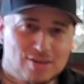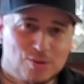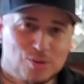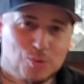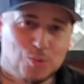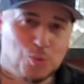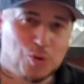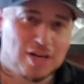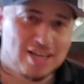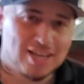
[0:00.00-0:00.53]

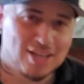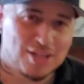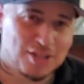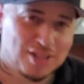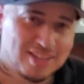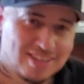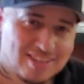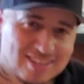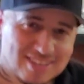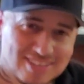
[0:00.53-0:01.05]
Well,
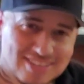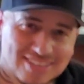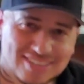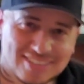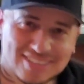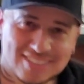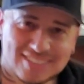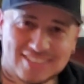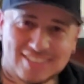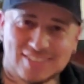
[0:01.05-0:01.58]

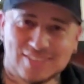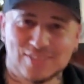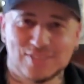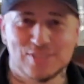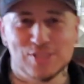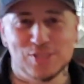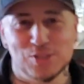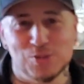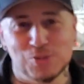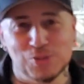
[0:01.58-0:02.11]

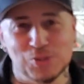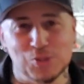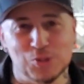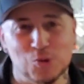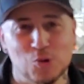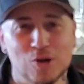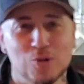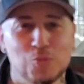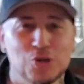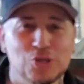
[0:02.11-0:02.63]
did you
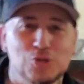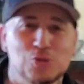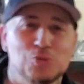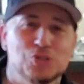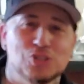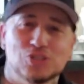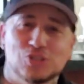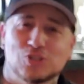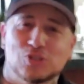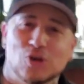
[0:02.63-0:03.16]
enjoy what you
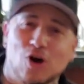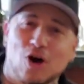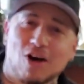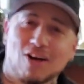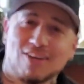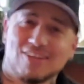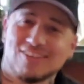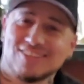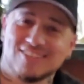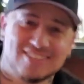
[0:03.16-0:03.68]
just saw?
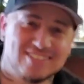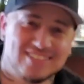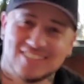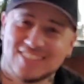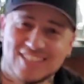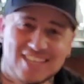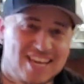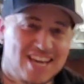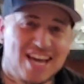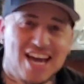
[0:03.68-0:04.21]

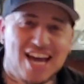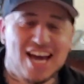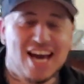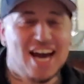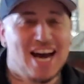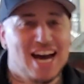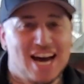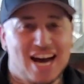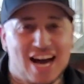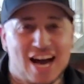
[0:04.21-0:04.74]

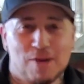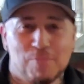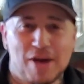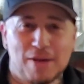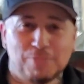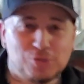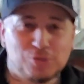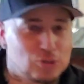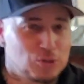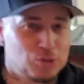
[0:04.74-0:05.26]
I'm
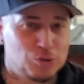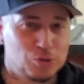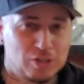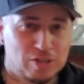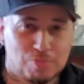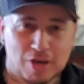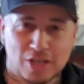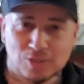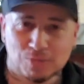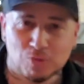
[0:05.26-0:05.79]
absolutely
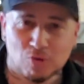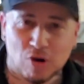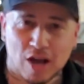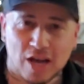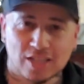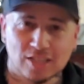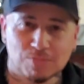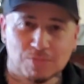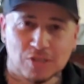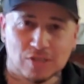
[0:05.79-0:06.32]

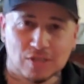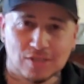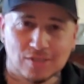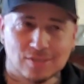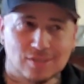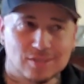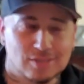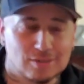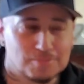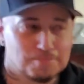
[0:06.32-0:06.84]
mesmerized
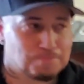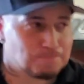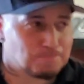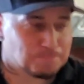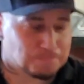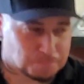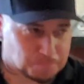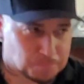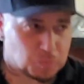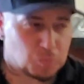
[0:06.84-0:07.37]
because
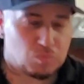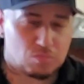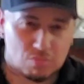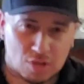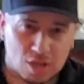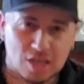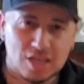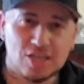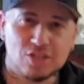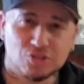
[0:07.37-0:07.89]

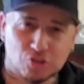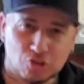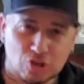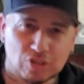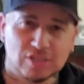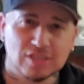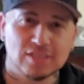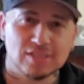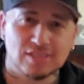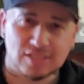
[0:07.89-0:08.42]
it's good
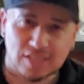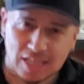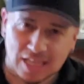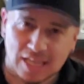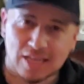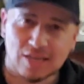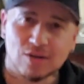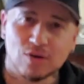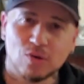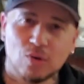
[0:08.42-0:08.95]
to see
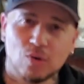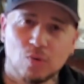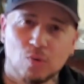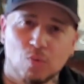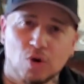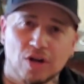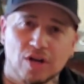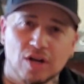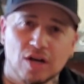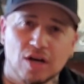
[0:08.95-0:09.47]

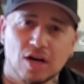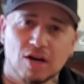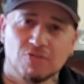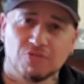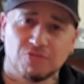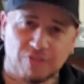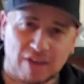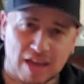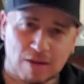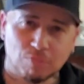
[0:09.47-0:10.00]
what a
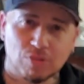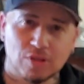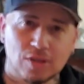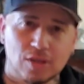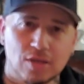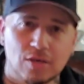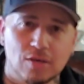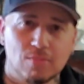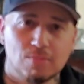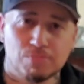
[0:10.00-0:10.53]

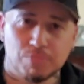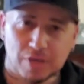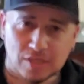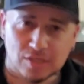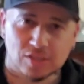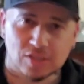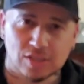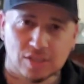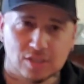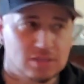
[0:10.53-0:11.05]
family
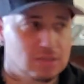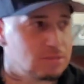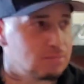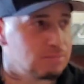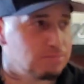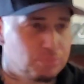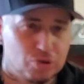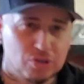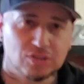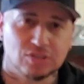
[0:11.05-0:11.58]
business
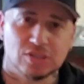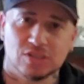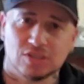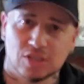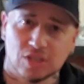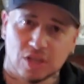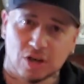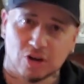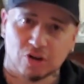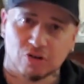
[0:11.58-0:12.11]
puts into
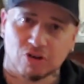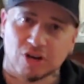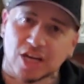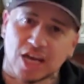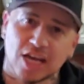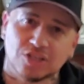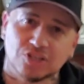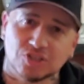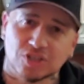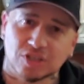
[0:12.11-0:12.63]
their
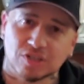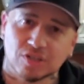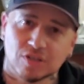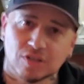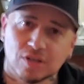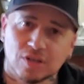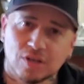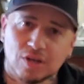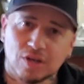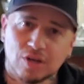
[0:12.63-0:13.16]
creation.
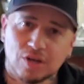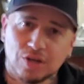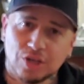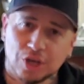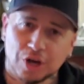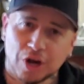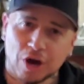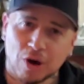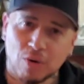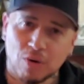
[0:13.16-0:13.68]
You
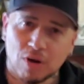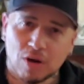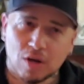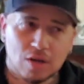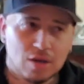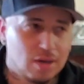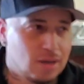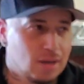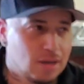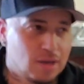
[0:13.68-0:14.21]
know,
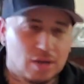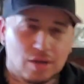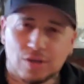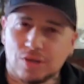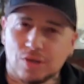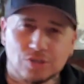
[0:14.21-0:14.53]
you